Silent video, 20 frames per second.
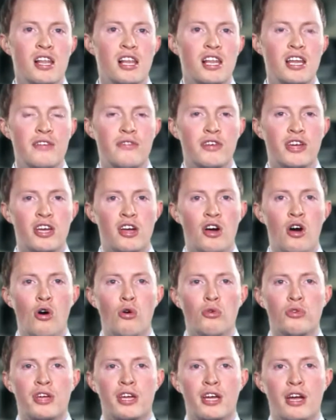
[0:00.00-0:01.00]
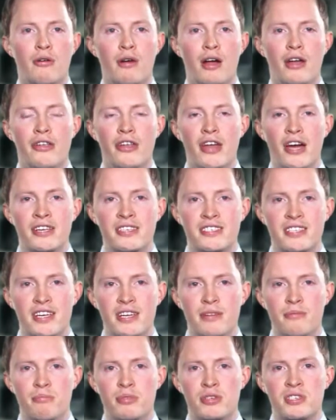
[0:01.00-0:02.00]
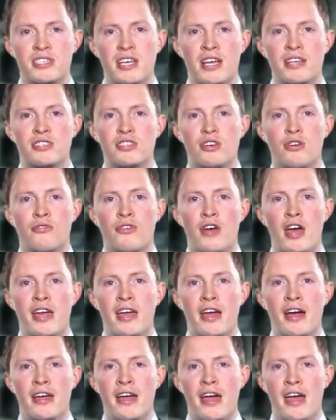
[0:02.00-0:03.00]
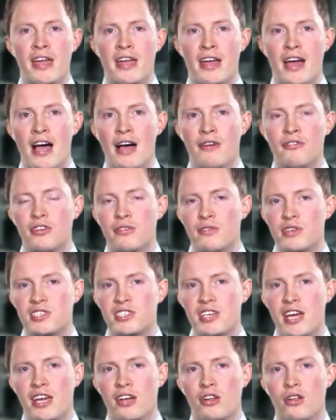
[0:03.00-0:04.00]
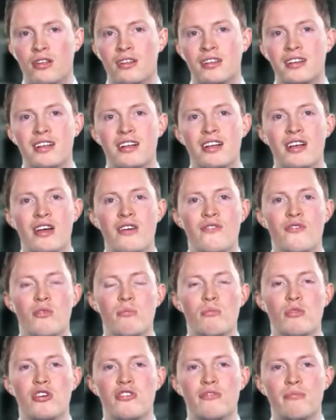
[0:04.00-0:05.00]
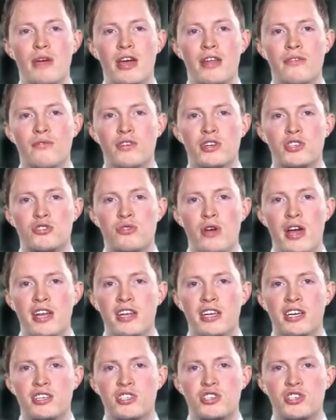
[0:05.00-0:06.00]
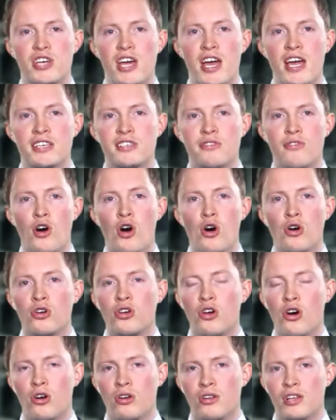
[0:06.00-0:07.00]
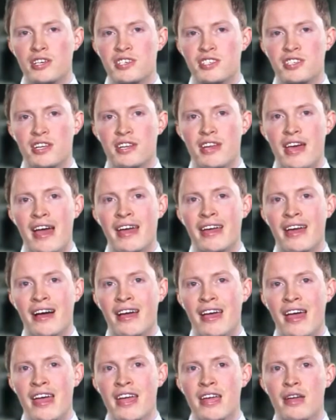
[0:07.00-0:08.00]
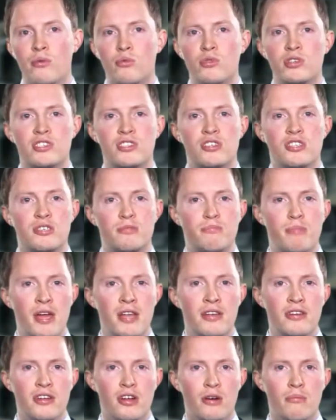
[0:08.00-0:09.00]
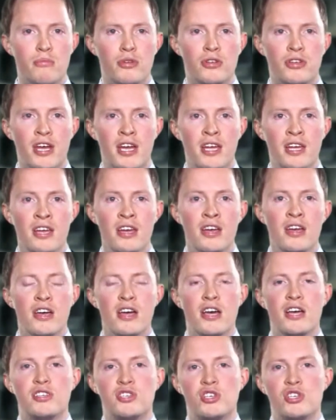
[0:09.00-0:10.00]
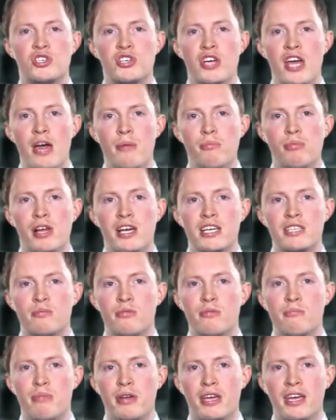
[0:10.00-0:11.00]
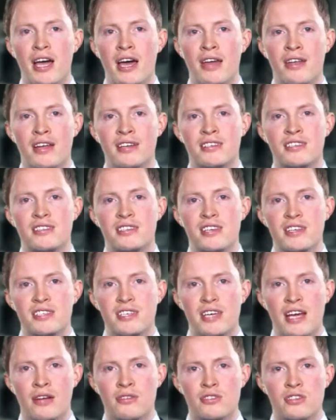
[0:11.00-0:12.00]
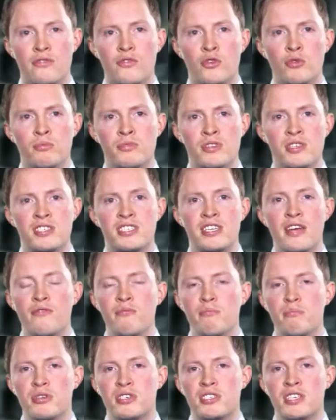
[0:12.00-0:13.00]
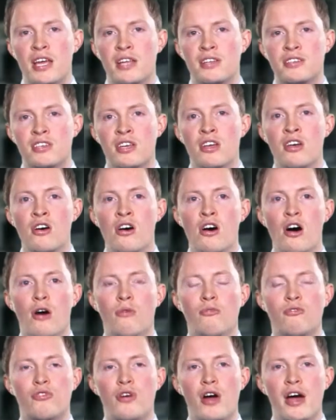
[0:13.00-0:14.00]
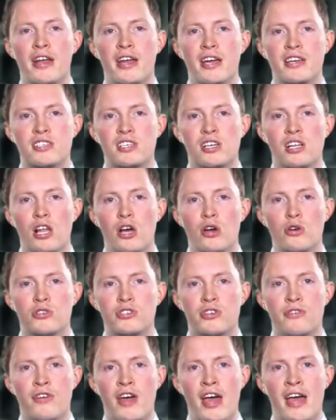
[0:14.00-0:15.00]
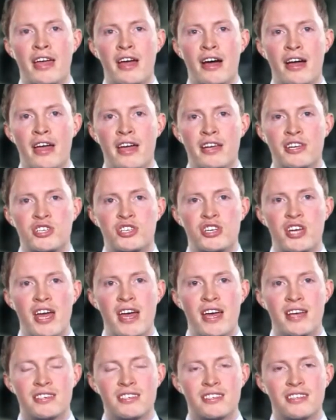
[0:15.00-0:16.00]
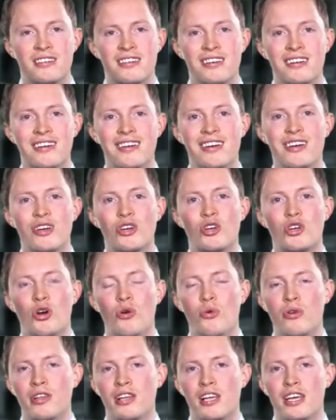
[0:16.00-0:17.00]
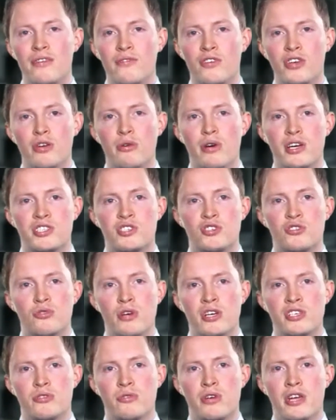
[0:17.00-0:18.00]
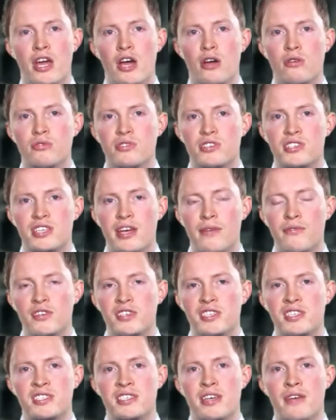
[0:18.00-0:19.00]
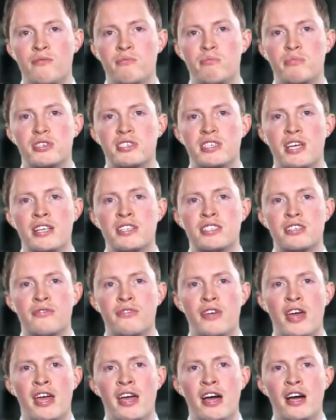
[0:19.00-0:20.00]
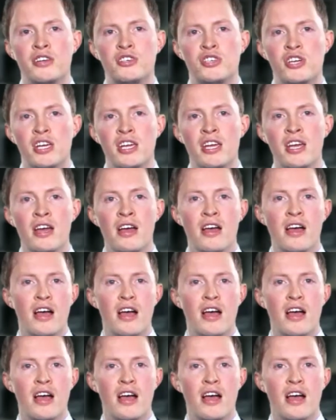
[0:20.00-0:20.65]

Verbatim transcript: leaving it holding around 19% of AIA after the sale. The move meant that trading in shares of Hong Kong listed AIA was suspended on Monday as a share placement began at a discount of up to 7% on Friday's close of AIA shares. Currently, the US Treasury owns 77% of AIG